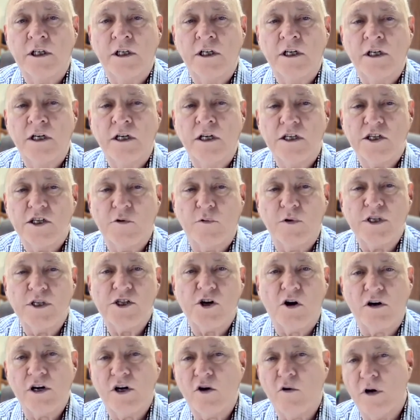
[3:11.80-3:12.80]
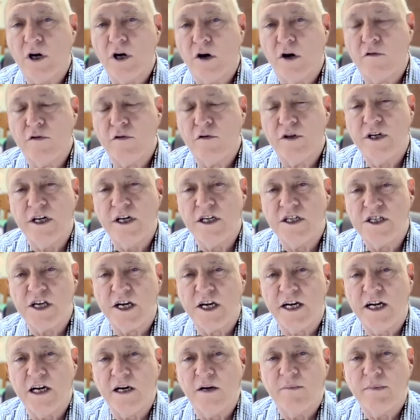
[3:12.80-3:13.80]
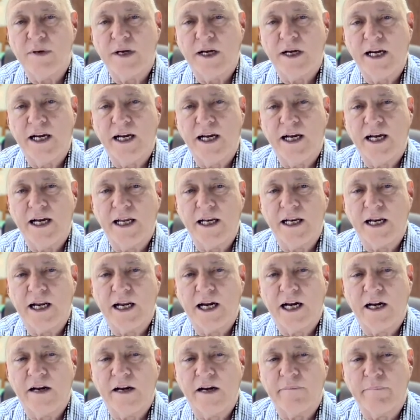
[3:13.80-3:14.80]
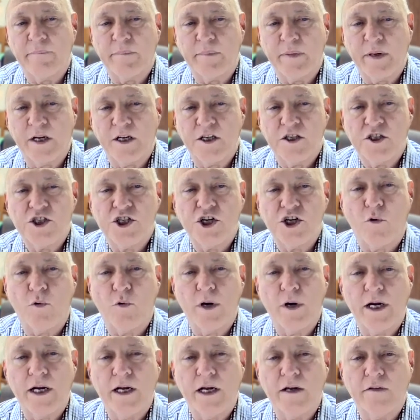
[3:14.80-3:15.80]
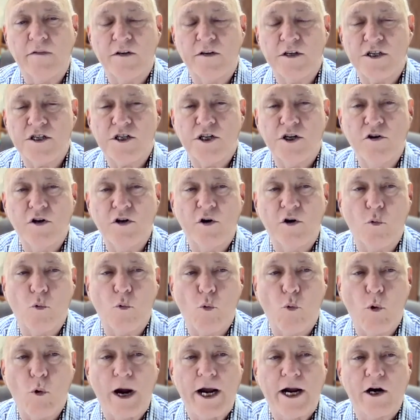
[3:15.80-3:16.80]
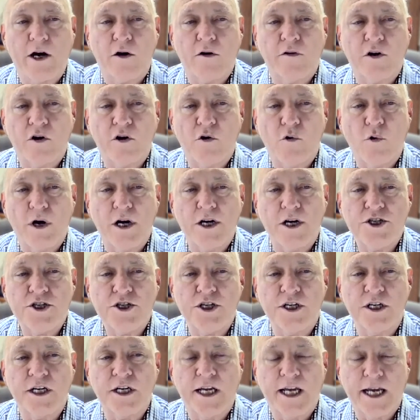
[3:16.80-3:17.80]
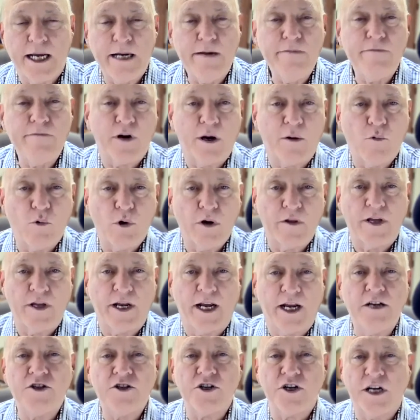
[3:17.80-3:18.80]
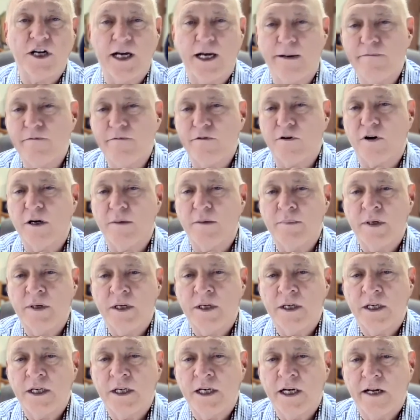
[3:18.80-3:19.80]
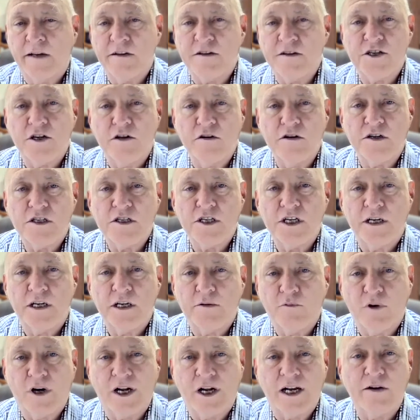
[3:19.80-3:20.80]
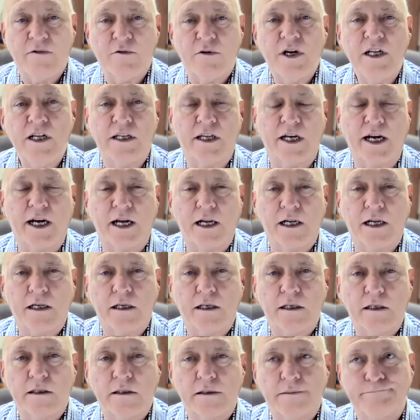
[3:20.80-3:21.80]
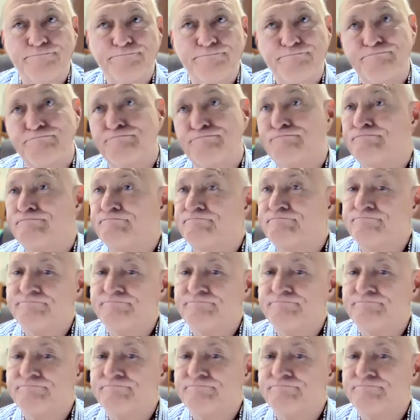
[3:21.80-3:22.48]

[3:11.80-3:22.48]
So we start going over the exam and showing the student where the question came from, where the answer came from. And the student said, "Well, I didn't read that." I can't.